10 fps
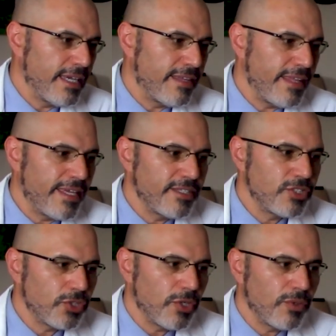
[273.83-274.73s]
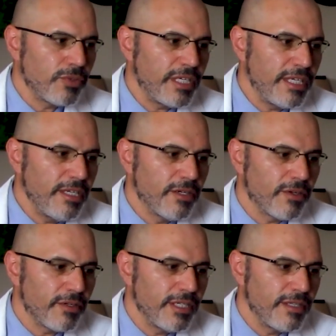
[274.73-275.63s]
and that is shown
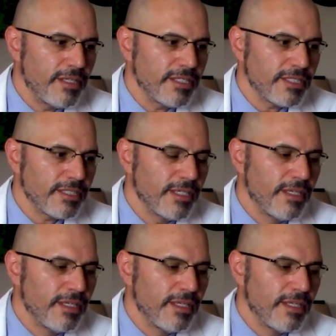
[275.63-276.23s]
here in this